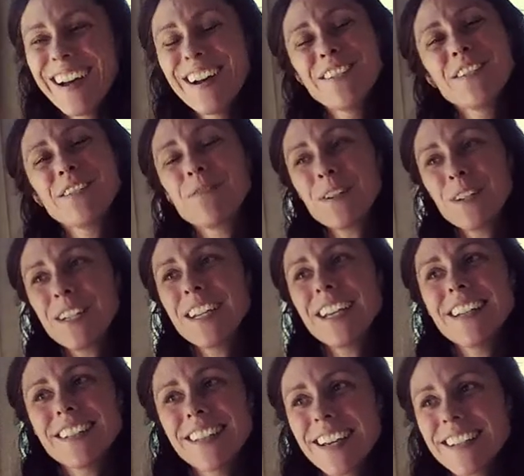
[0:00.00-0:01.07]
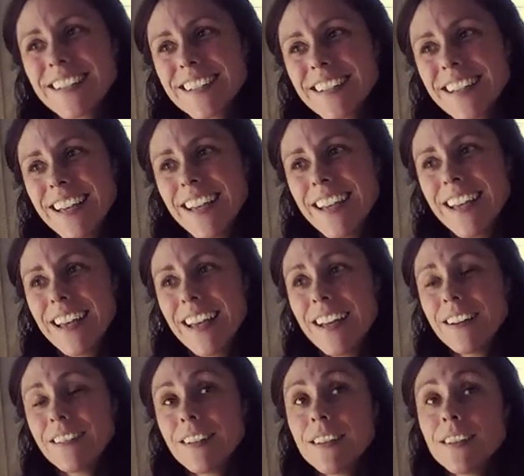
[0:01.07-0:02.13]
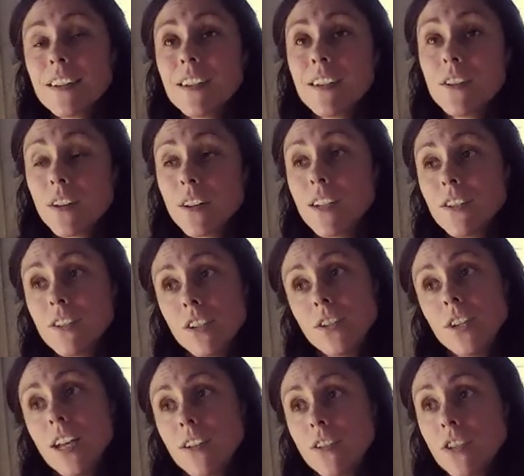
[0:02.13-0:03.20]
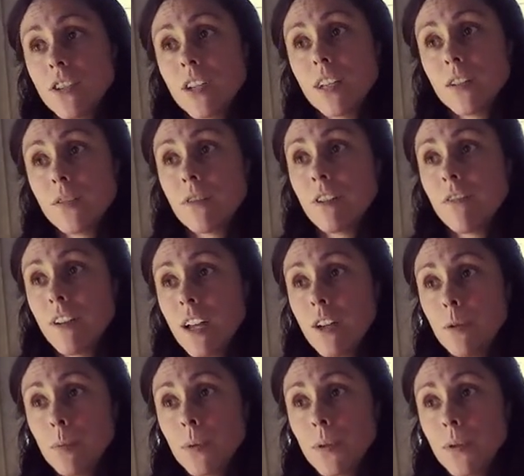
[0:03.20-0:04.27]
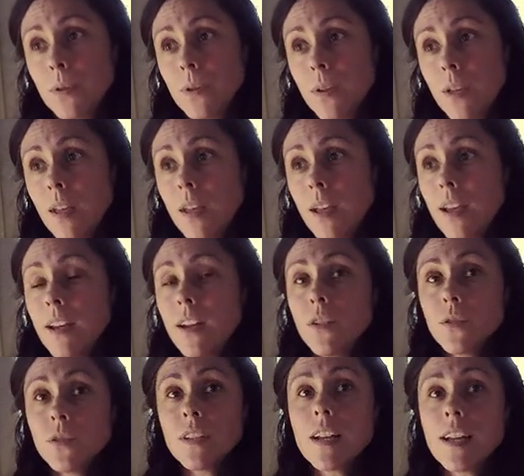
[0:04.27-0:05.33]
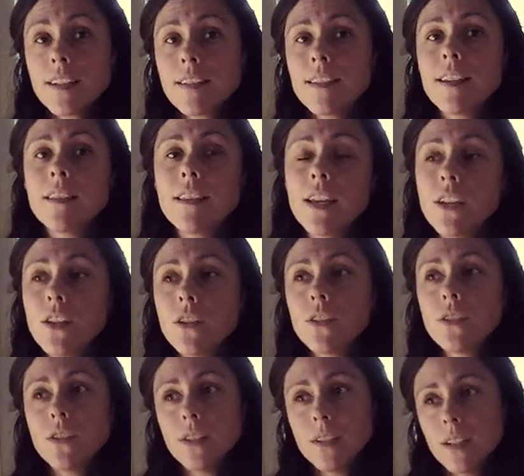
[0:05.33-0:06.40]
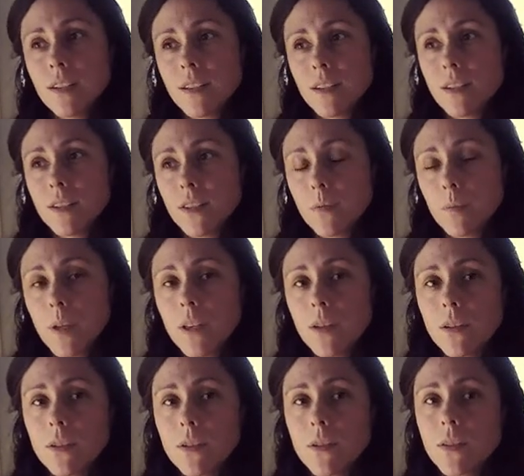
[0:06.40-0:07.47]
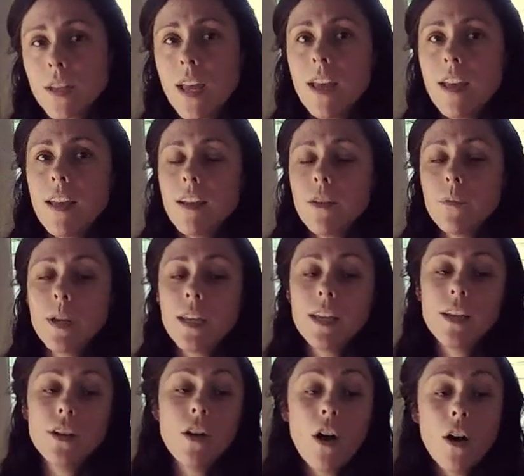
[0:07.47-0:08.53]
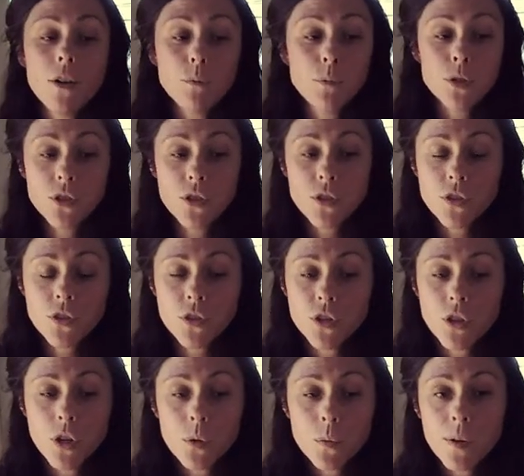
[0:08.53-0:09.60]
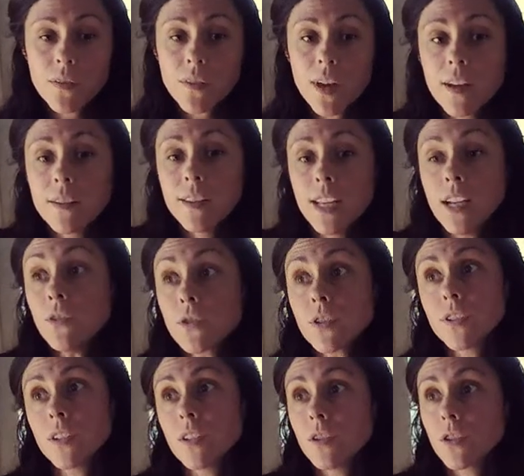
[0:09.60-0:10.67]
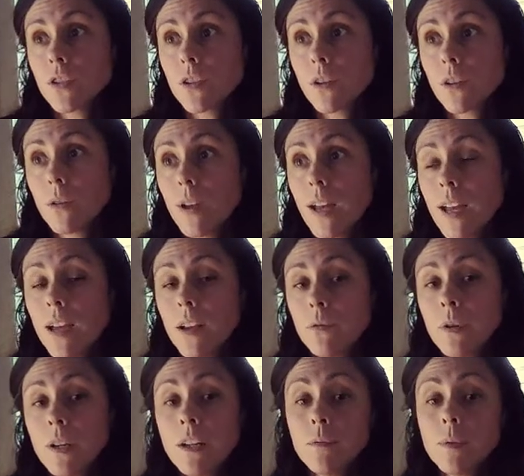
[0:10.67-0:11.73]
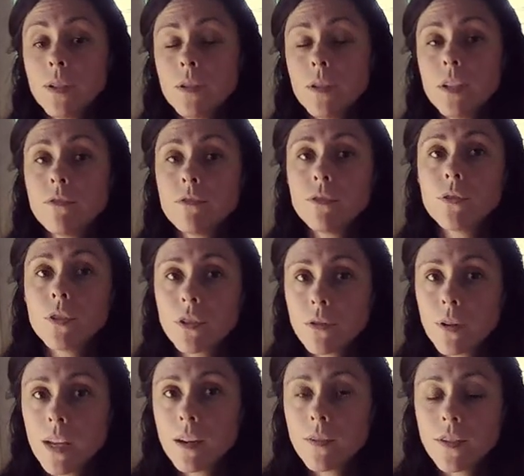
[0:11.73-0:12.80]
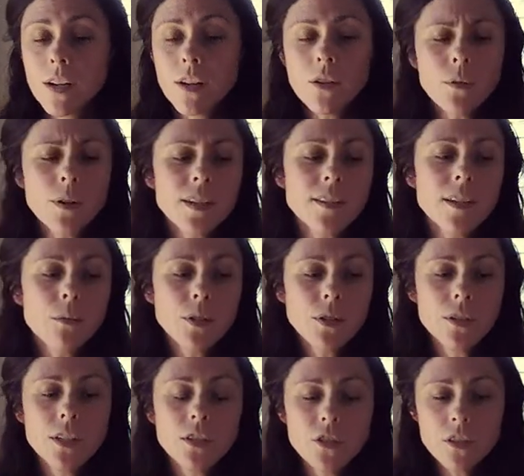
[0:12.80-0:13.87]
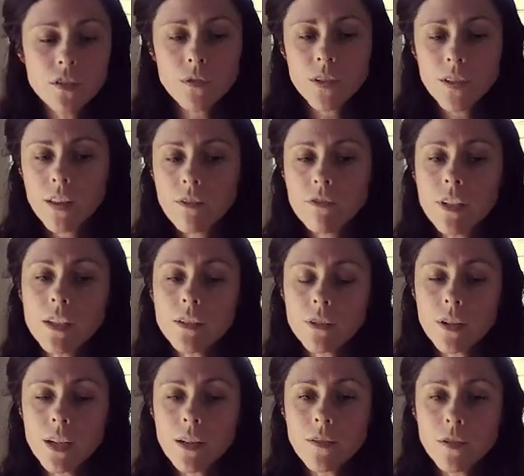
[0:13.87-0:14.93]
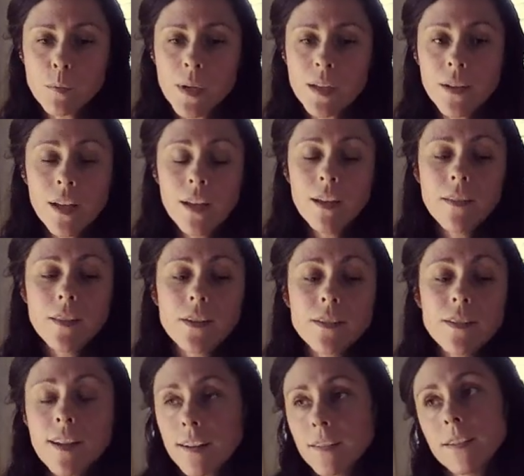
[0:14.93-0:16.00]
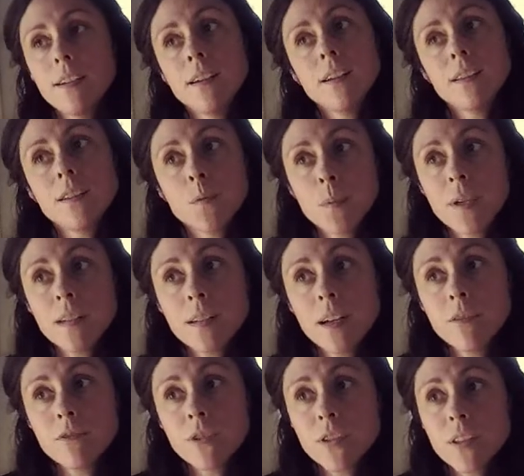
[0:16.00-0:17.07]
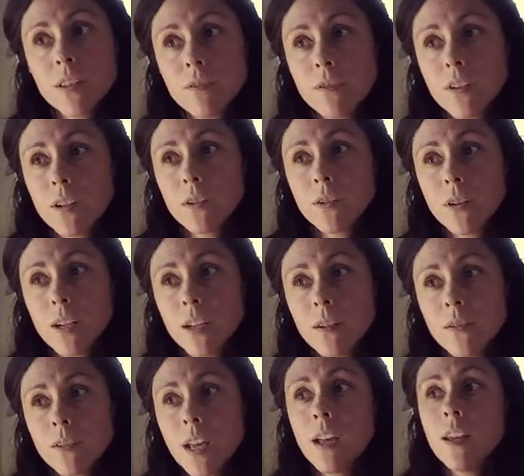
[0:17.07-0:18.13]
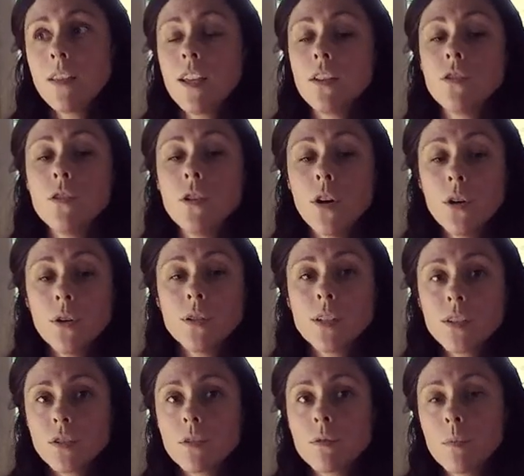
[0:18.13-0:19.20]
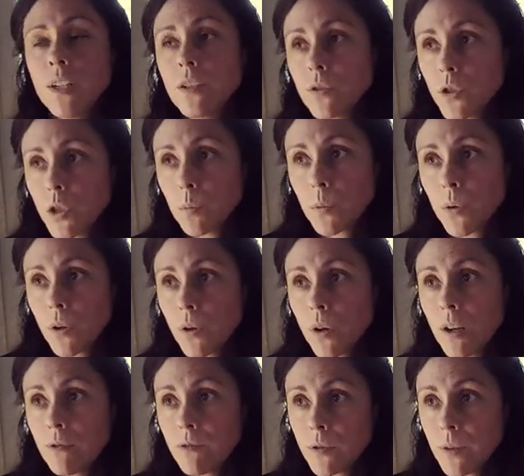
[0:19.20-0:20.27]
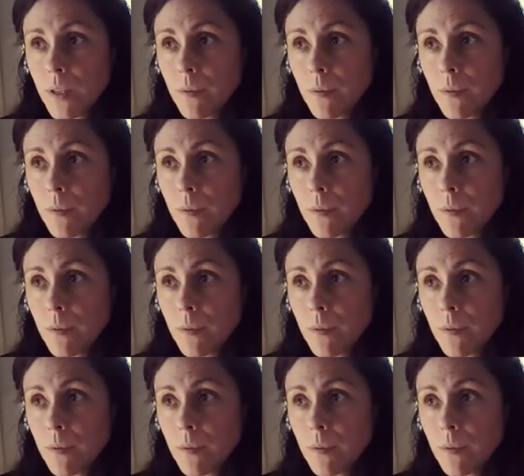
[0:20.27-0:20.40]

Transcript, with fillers: We appreciate that. Cool. And I Thanks think the knowledge that you had to share is very valuable. And I'd also like to say thank you to the listeners because we can't produce the show without the interest in the show. And really, we're doing it for the creatives. And I don't want to say we're doing it just for South African creatives, but there's nothing like this being done for South African creatives. There's no digital mentorship program for them